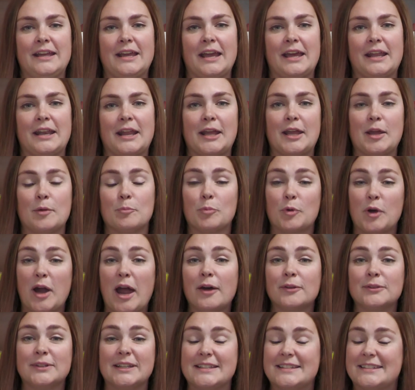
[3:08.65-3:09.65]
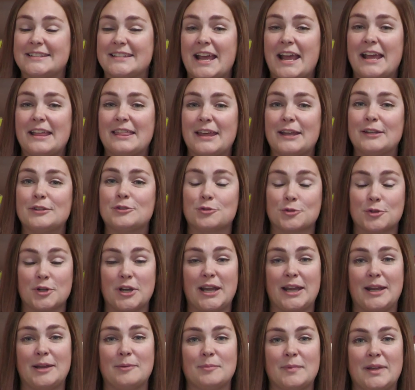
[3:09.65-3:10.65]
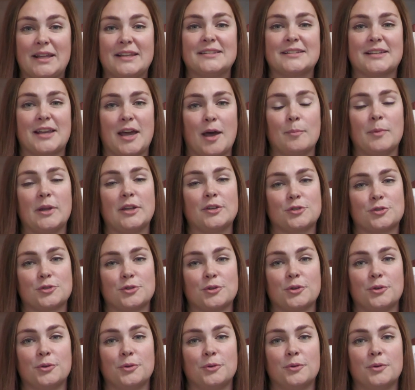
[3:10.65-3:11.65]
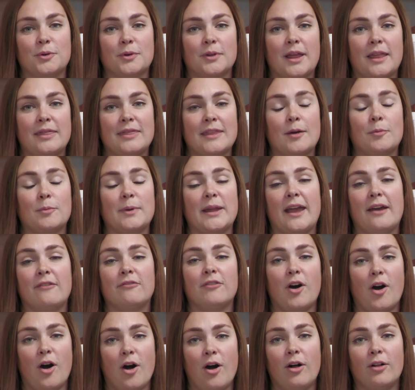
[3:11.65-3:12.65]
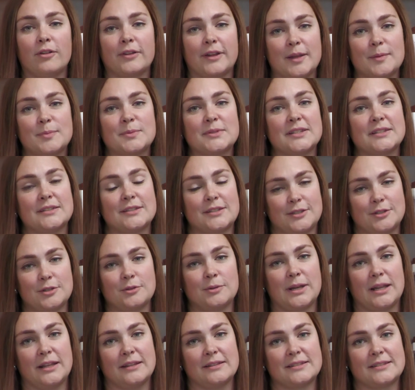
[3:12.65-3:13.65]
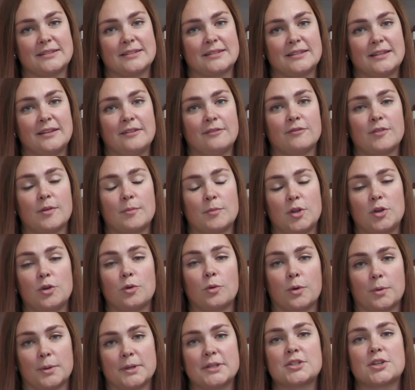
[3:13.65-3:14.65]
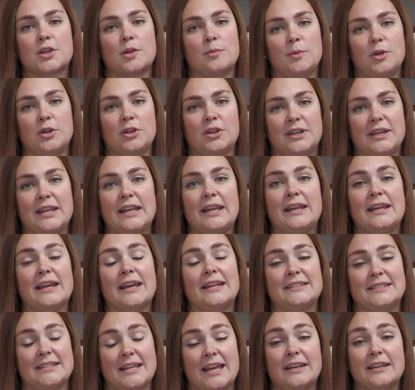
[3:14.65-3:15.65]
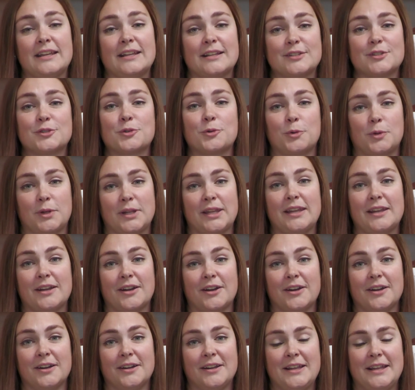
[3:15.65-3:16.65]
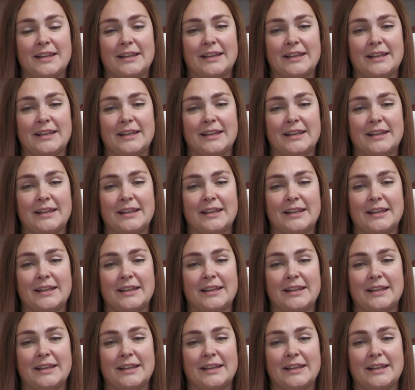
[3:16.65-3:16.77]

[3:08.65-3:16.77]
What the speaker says: And I can proudly say that dream is coming true, and that we have all Gibson students from the Norwich community attending school here,